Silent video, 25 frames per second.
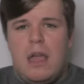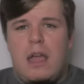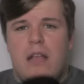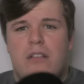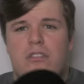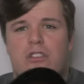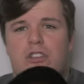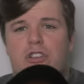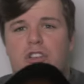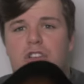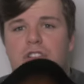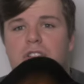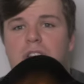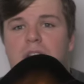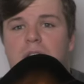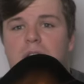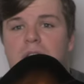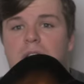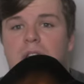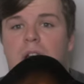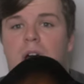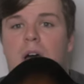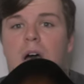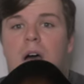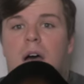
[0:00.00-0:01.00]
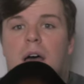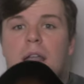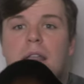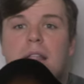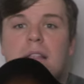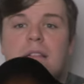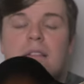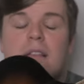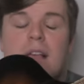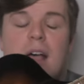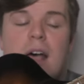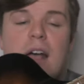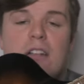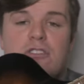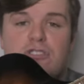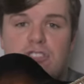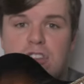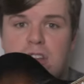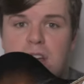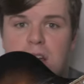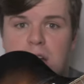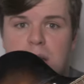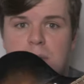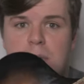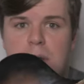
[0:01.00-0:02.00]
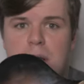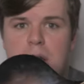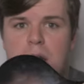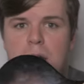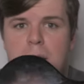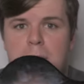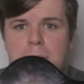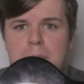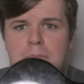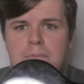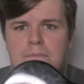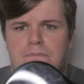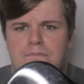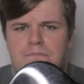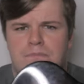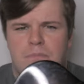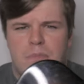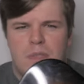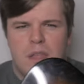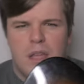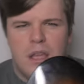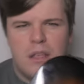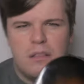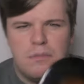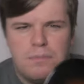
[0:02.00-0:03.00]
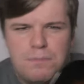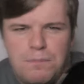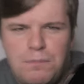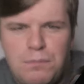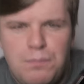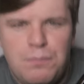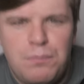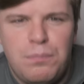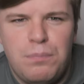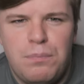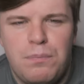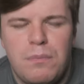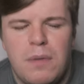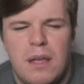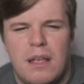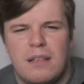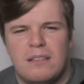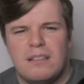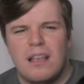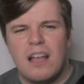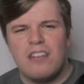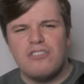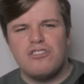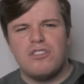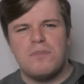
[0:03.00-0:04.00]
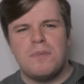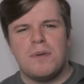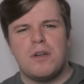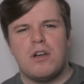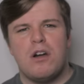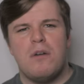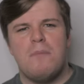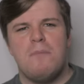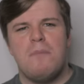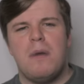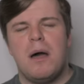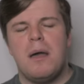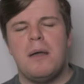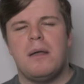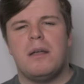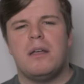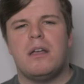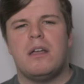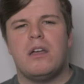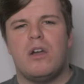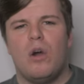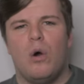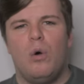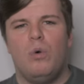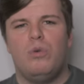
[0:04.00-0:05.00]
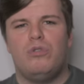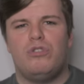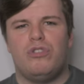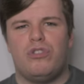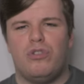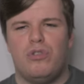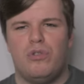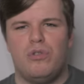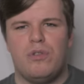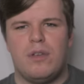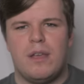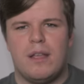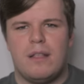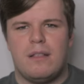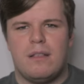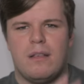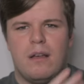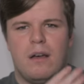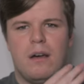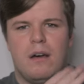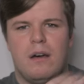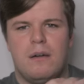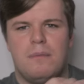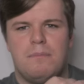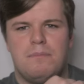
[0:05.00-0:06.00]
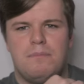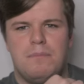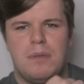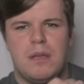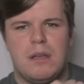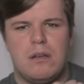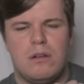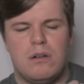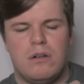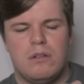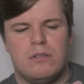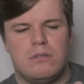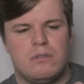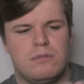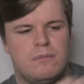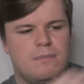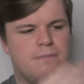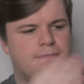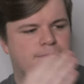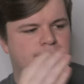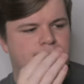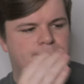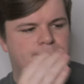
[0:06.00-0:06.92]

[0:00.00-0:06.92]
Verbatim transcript: it's a good guitar, and it's actually kind of become, it's it's actually become my go-to guitar, because